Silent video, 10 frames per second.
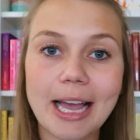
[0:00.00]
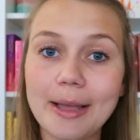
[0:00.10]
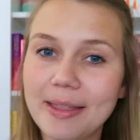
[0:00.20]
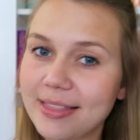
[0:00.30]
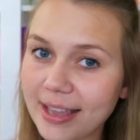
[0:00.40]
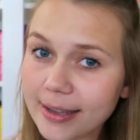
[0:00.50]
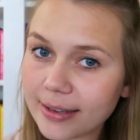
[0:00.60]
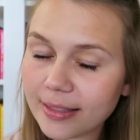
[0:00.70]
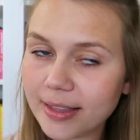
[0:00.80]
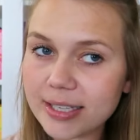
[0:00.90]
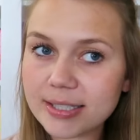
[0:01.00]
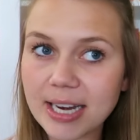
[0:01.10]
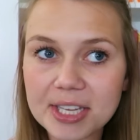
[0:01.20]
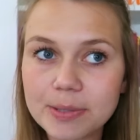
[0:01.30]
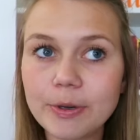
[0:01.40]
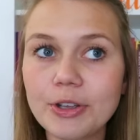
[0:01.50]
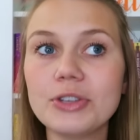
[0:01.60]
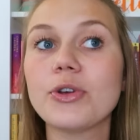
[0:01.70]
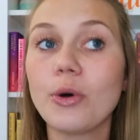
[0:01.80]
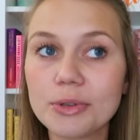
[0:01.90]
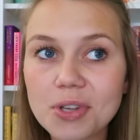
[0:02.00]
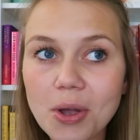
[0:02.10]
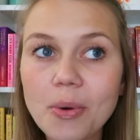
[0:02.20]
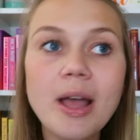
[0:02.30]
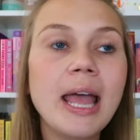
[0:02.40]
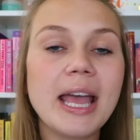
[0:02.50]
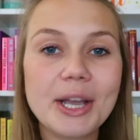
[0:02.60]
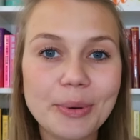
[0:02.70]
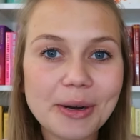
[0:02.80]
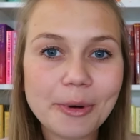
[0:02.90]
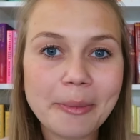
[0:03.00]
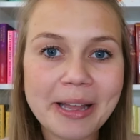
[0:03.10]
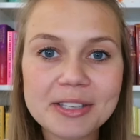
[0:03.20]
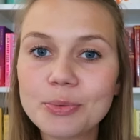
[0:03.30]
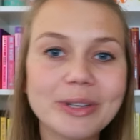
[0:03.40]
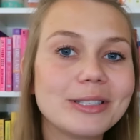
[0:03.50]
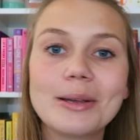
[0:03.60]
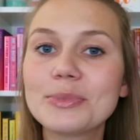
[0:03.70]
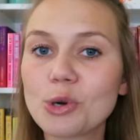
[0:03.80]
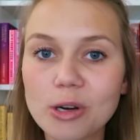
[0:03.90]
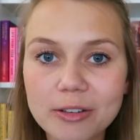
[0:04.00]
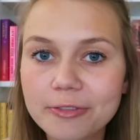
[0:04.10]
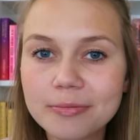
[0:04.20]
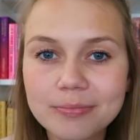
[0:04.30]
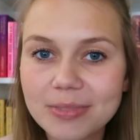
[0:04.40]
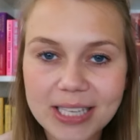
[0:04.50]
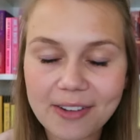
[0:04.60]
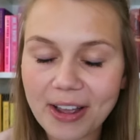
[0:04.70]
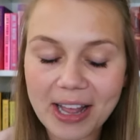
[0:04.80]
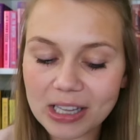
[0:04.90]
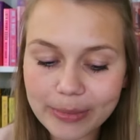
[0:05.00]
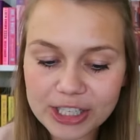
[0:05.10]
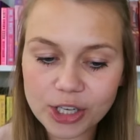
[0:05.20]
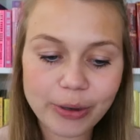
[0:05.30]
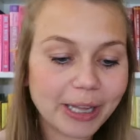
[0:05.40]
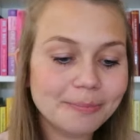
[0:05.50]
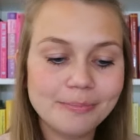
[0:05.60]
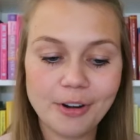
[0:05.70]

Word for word: I think this next book is also a queer romance with some sort of sci-fi element to it.